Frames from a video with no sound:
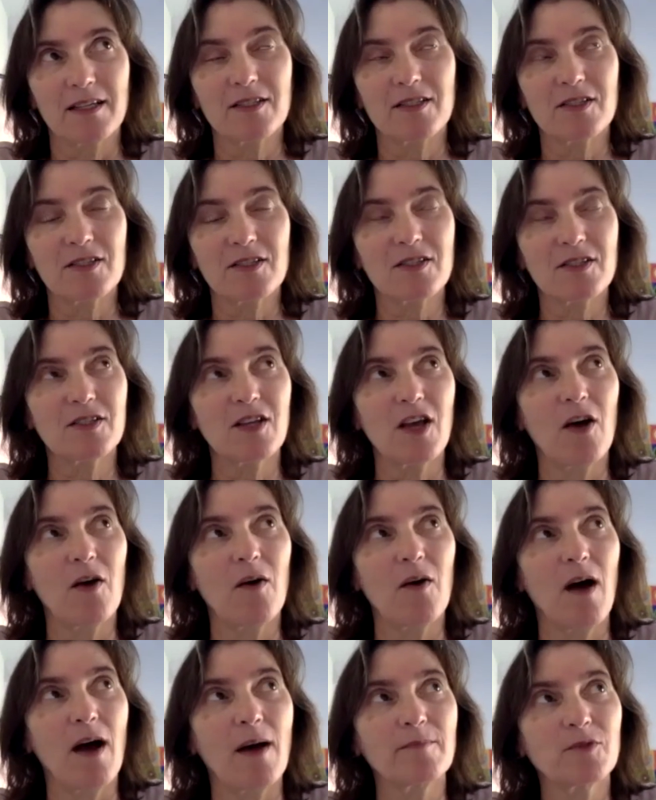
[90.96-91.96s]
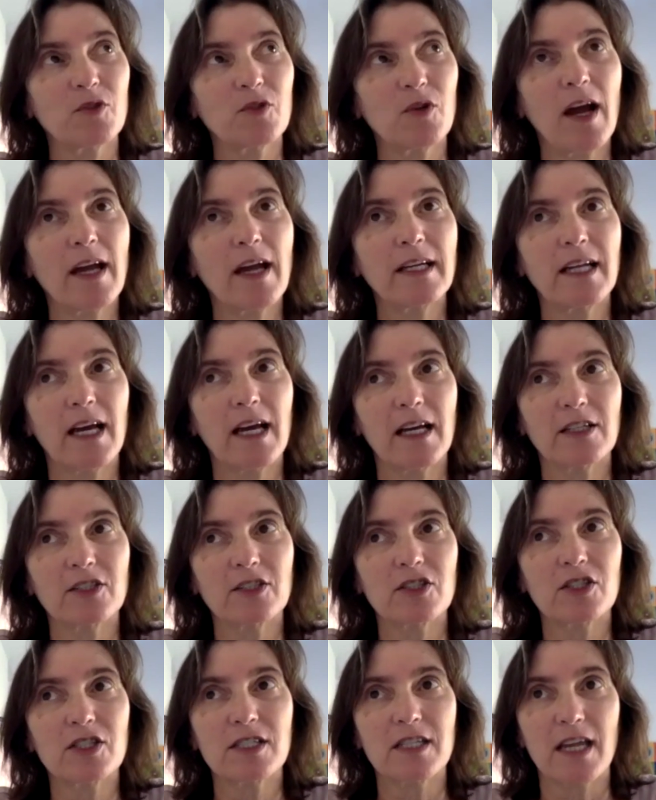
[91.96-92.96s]
So I'm trying to
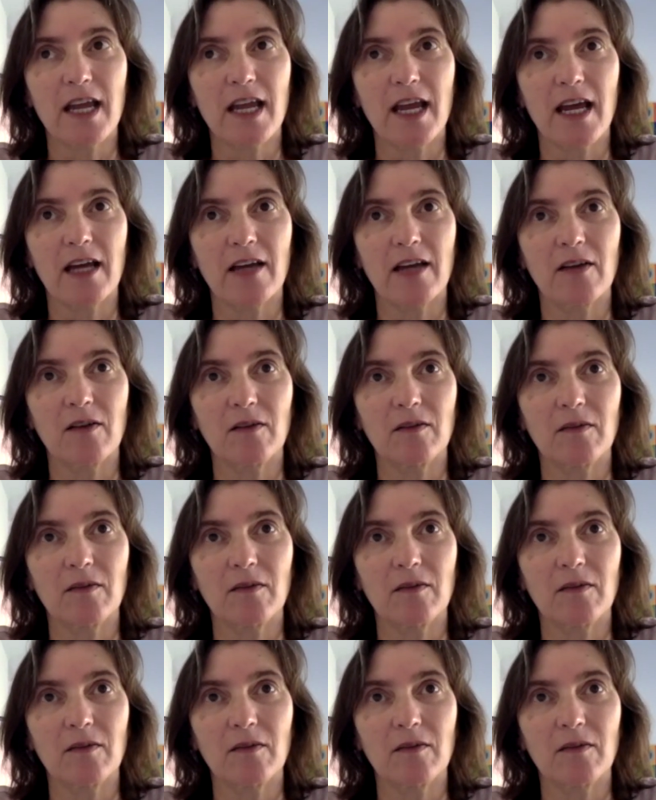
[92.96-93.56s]
understand